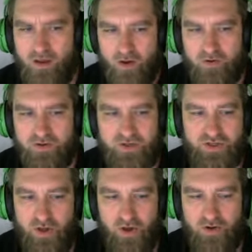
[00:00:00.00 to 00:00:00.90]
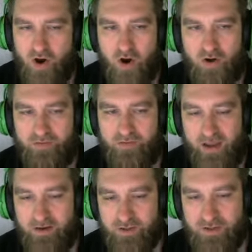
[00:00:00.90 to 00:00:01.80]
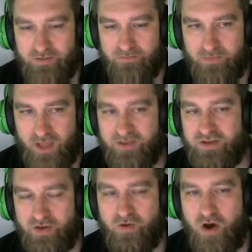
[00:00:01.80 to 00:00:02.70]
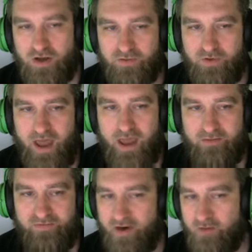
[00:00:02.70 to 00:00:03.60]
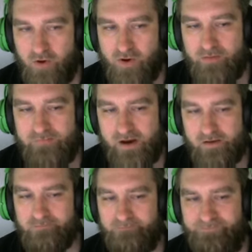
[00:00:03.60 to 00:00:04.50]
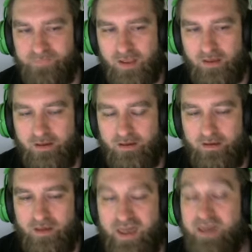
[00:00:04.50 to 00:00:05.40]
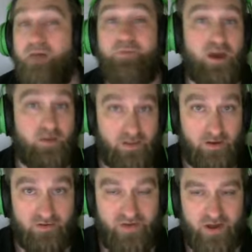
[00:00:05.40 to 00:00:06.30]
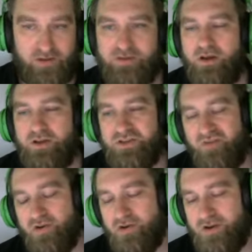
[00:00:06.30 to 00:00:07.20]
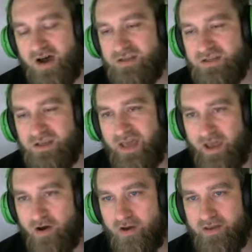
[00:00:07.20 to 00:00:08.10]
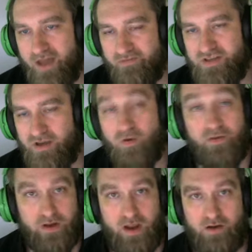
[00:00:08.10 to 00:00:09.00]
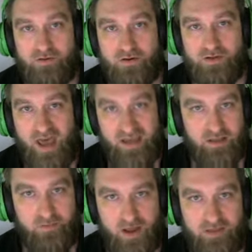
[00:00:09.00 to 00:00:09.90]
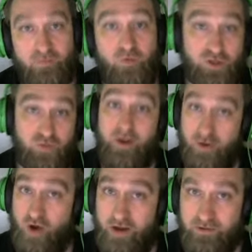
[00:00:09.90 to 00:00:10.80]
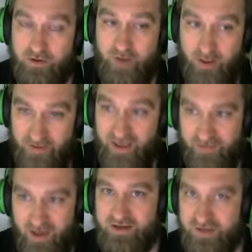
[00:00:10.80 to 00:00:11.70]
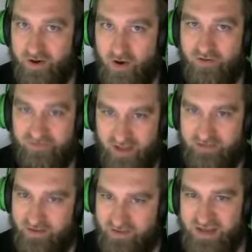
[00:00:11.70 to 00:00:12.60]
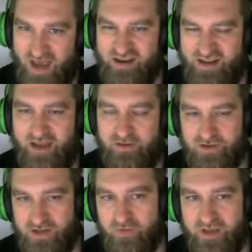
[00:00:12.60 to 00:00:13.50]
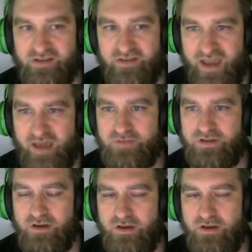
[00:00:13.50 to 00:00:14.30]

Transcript: Udo's just a good card that can just, like this two cost 3k film Udo here, it cannot be KO'd by leader effects. So if you're constantly KOing every single one of their characters as they play them, which is what you're trying to do, by the way, that that is the goal of like th- this kind of deck. You'll see when we get to the games.